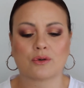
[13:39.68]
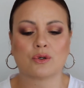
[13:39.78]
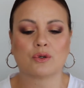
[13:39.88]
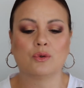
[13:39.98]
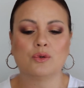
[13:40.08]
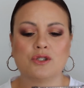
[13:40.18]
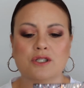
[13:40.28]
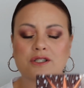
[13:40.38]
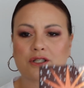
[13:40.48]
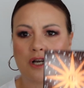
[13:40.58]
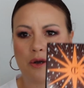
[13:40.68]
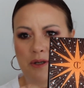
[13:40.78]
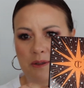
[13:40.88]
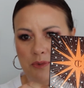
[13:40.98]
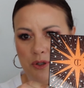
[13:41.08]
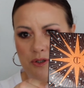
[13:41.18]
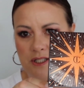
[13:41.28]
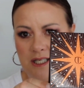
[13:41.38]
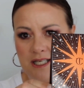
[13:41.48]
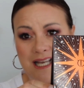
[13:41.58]
gorgeous glowing
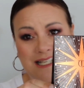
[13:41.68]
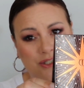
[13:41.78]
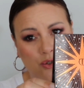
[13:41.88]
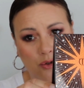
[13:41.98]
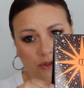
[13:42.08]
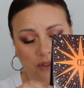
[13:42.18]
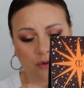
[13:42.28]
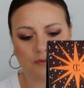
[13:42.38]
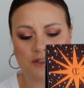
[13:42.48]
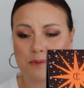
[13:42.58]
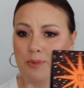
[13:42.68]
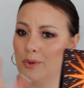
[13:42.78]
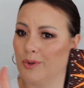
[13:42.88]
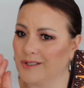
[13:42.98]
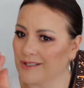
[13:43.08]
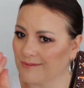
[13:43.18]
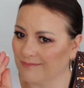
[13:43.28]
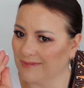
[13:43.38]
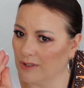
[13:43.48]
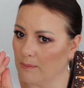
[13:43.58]
beauty has knocked it off its perch.
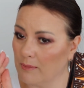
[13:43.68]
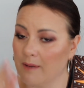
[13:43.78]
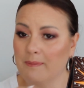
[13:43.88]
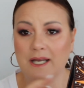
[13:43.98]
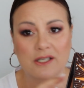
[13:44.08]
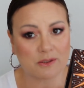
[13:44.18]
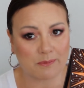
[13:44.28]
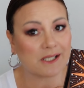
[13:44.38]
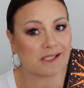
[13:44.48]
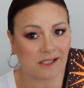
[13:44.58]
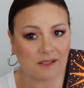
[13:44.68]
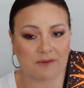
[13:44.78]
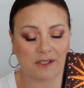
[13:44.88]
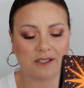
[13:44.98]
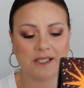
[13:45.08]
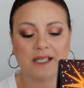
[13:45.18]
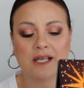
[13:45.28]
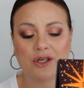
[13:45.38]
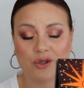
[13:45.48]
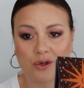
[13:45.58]
Not by much, but it's definitely
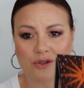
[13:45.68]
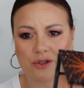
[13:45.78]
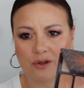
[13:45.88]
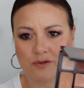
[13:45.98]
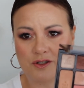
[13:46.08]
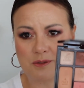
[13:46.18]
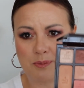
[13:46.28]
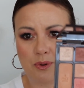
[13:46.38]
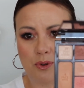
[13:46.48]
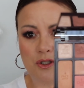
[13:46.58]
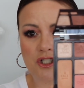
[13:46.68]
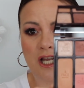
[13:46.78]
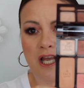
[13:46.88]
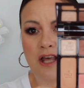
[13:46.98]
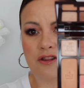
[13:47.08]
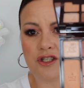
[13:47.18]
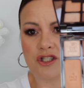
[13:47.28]
knocked it off its perch. The